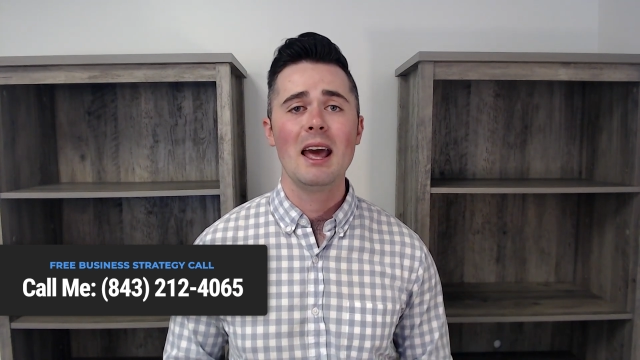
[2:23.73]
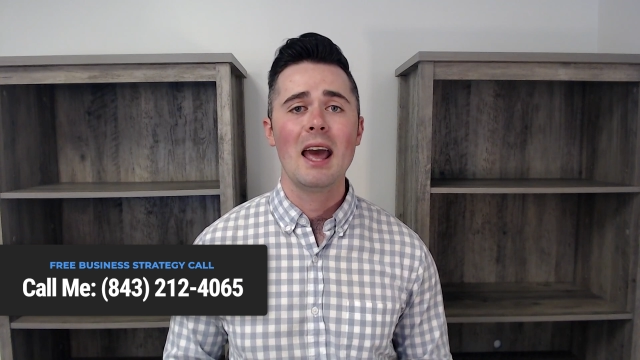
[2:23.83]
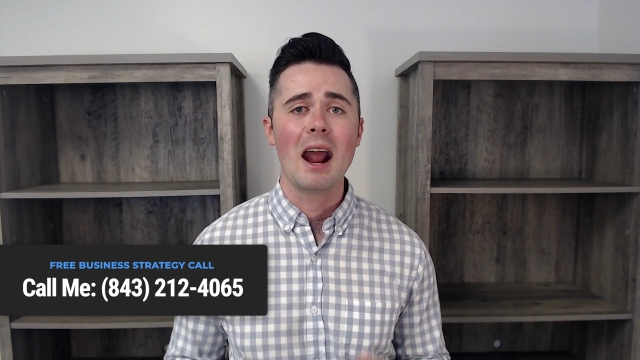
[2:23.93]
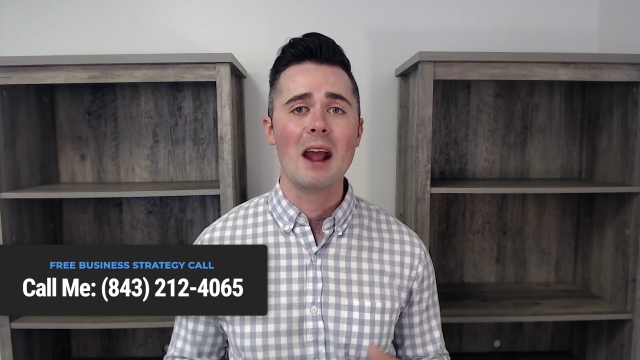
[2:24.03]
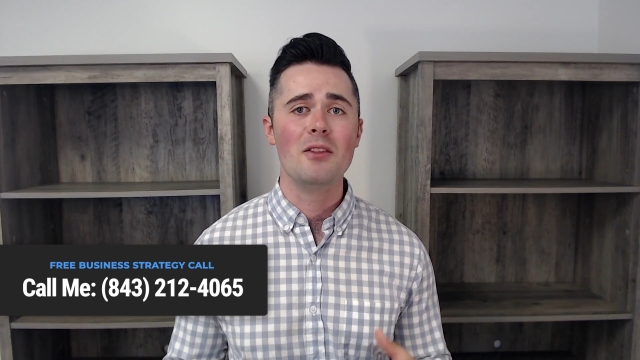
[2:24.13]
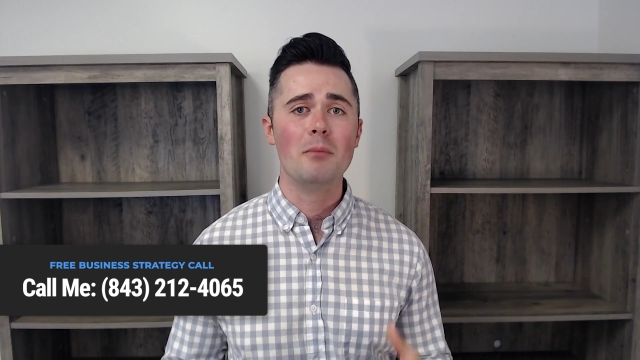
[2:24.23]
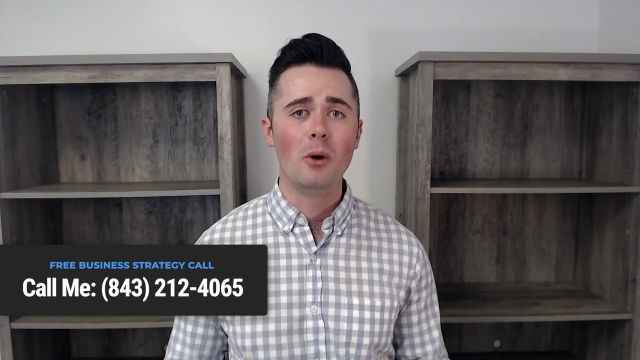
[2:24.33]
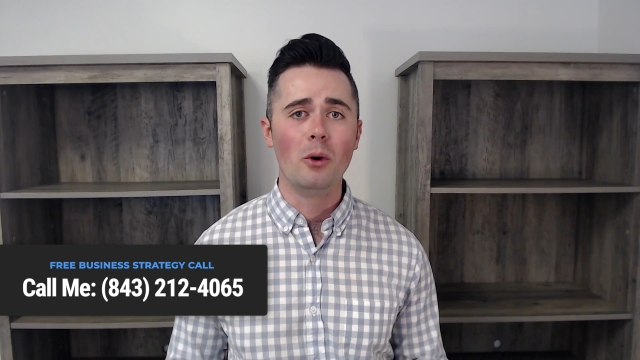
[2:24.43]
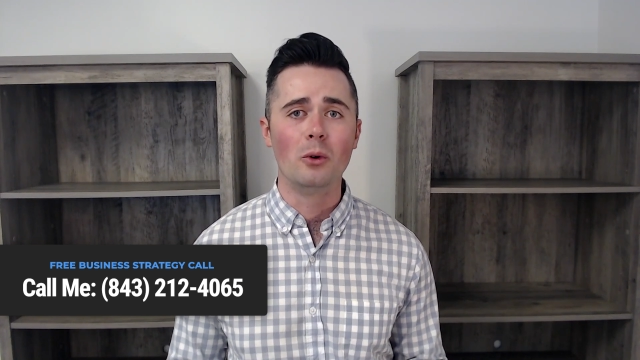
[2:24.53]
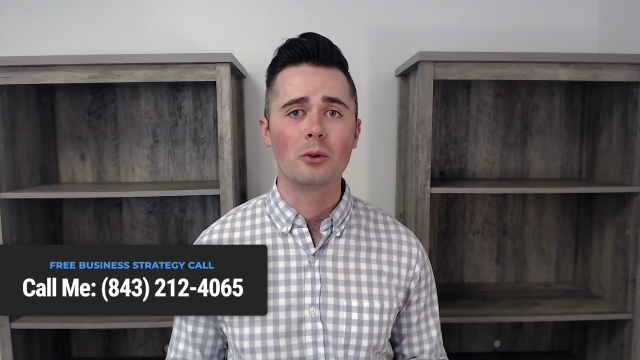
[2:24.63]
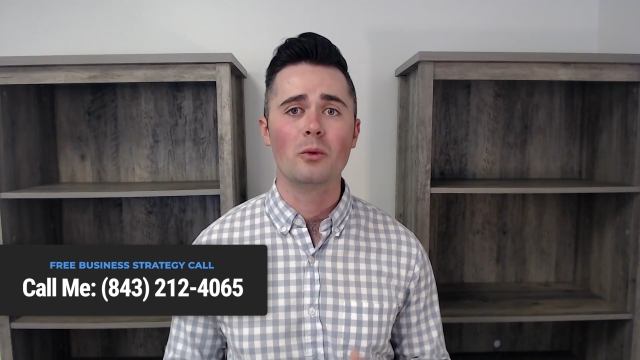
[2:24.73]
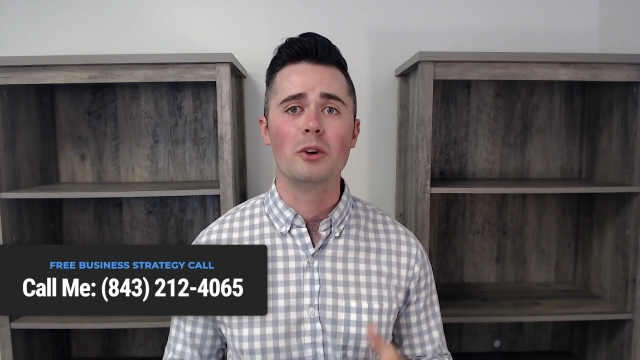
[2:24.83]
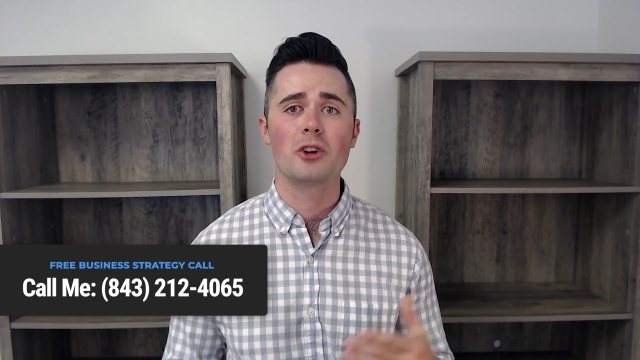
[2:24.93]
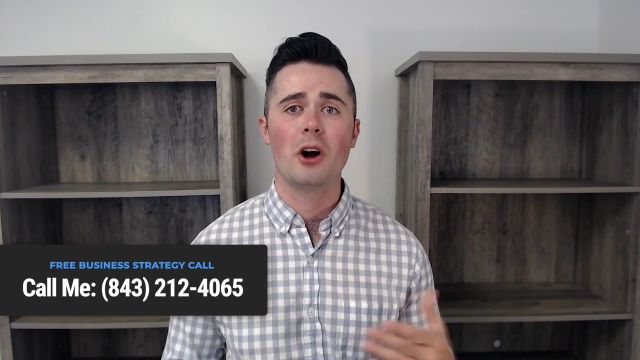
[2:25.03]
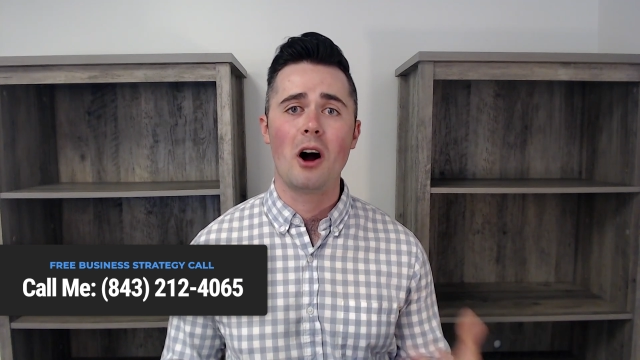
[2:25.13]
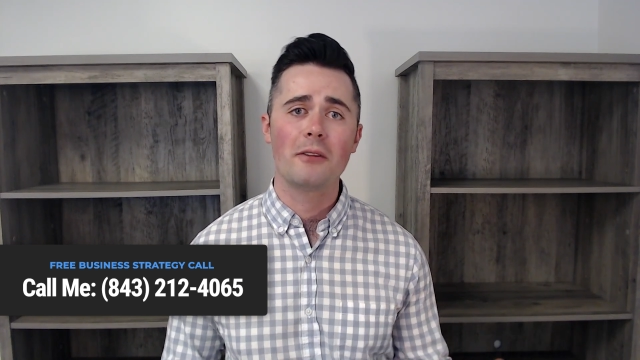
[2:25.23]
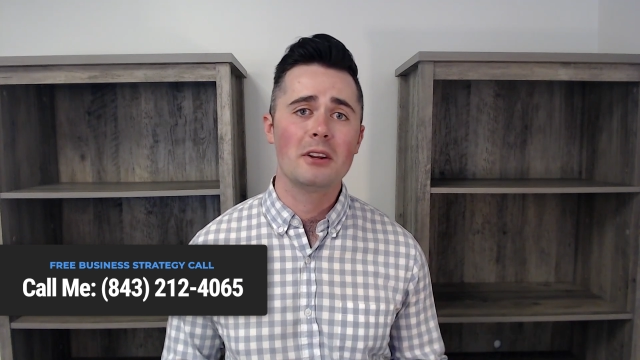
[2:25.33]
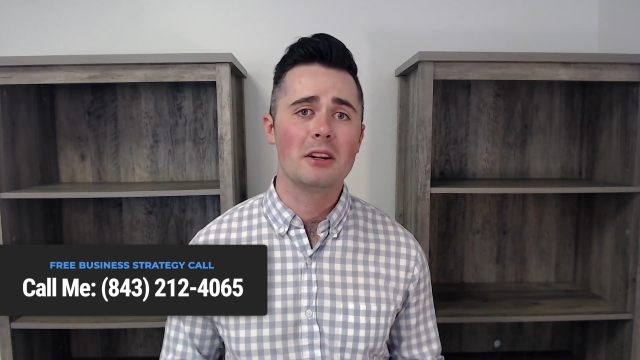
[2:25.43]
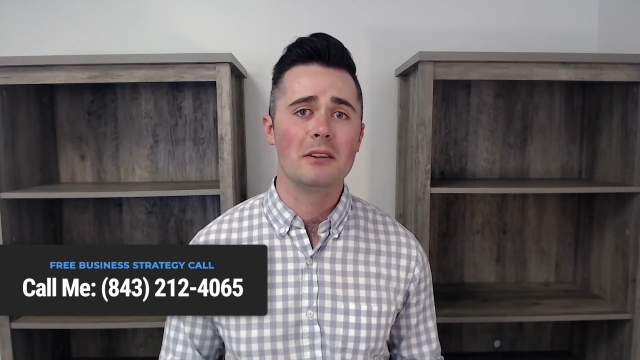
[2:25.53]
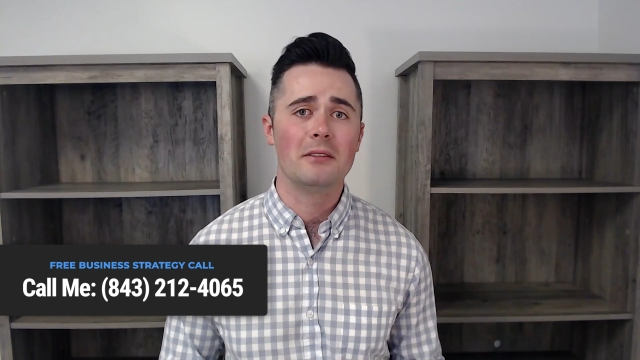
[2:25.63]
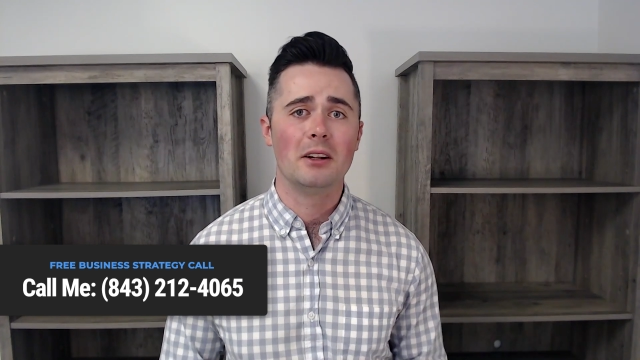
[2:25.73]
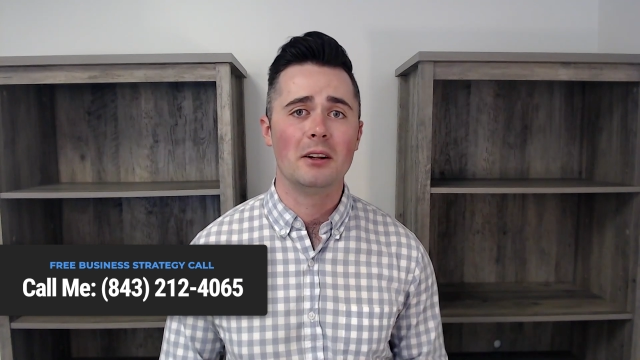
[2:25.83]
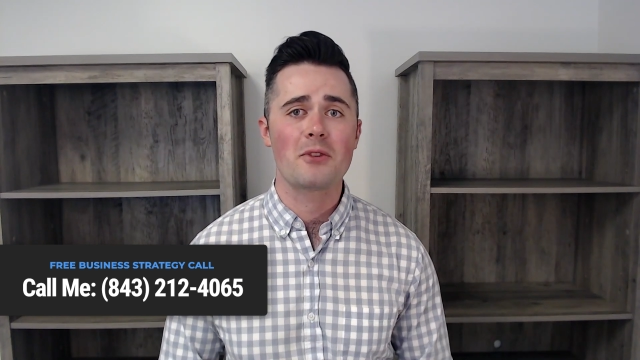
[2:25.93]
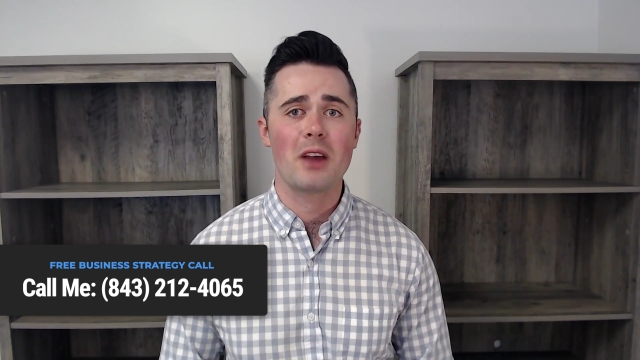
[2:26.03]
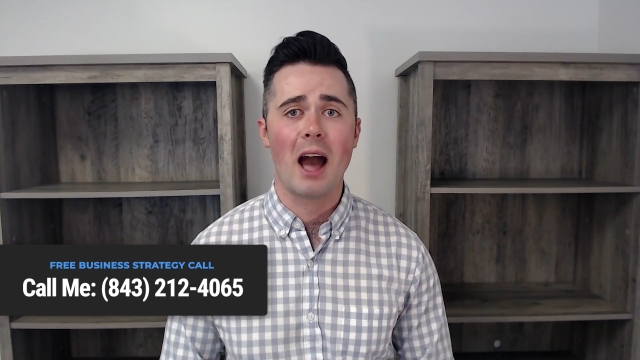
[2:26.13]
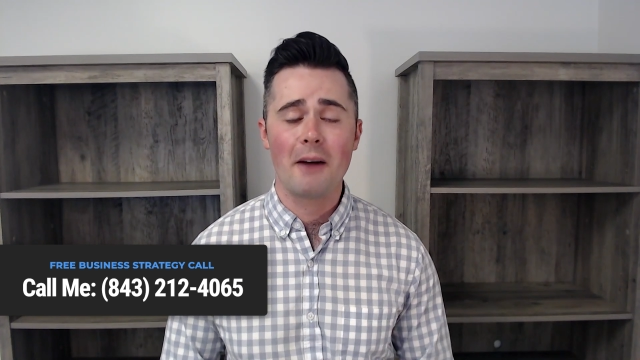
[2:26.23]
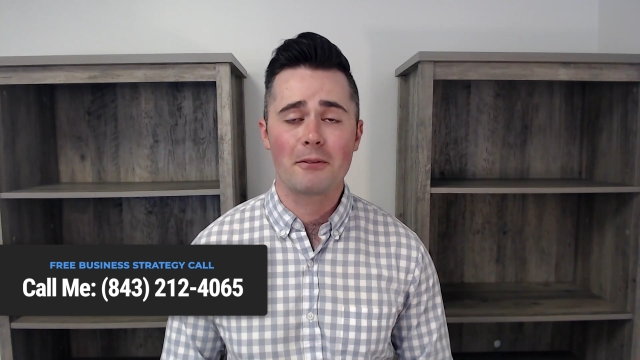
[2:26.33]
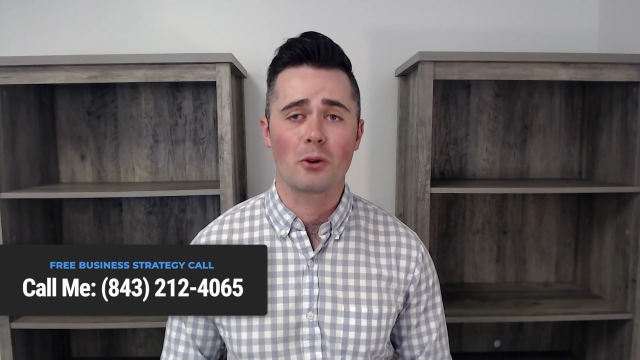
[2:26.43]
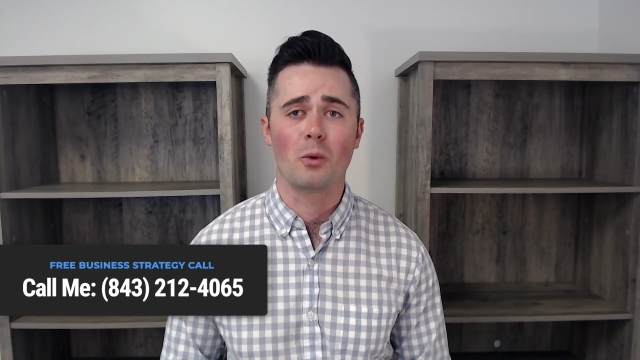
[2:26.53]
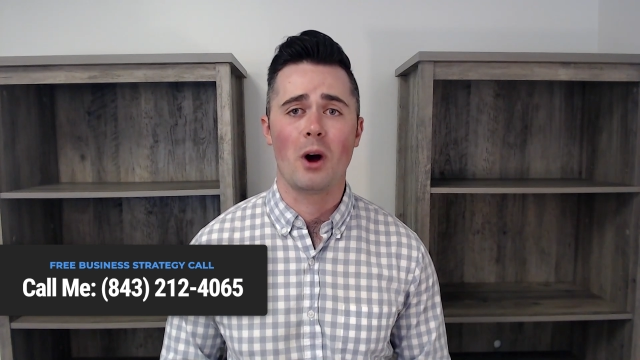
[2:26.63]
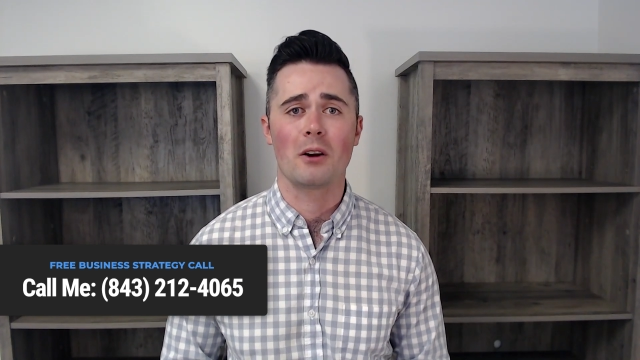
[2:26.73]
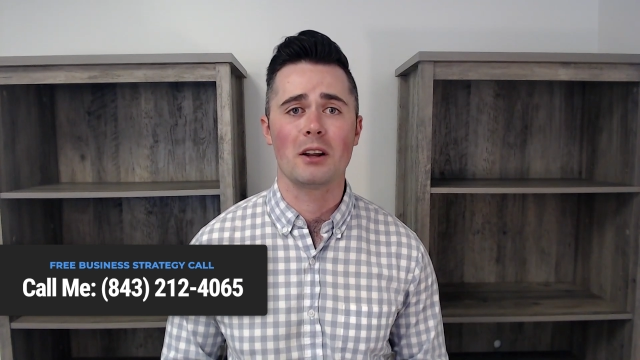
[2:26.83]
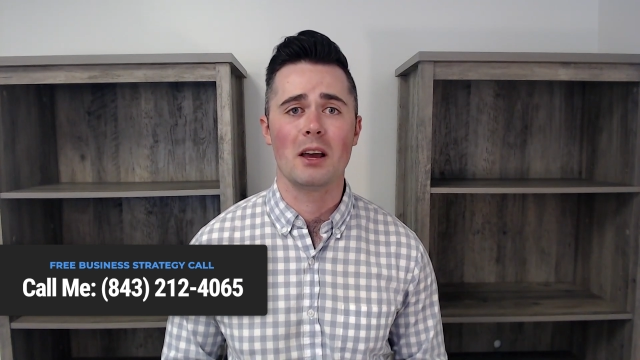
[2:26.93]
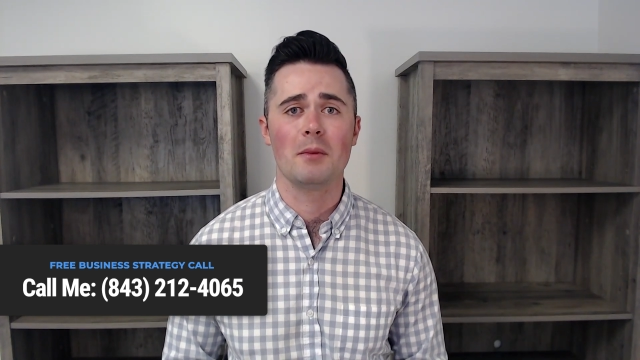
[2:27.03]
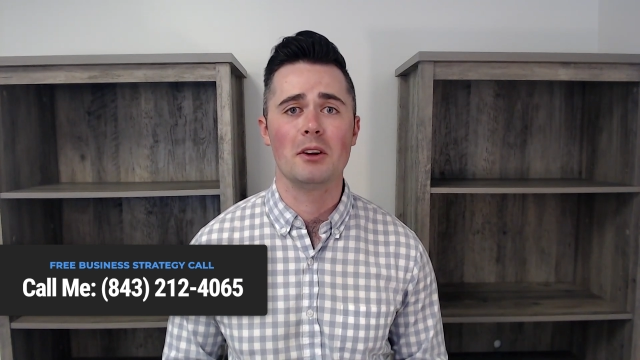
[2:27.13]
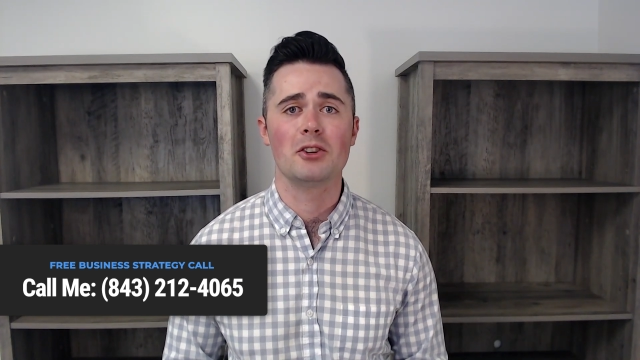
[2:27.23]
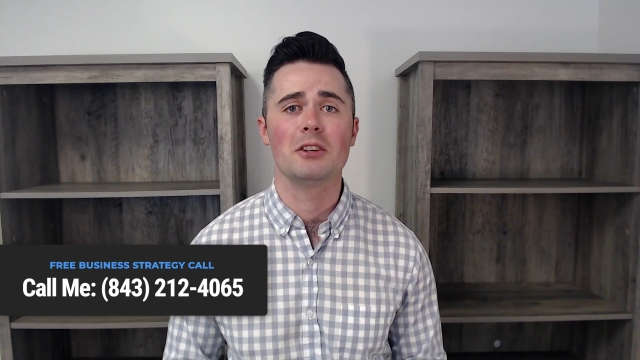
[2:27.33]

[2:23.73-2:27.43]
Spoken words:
And the mold, which often develops after water damage,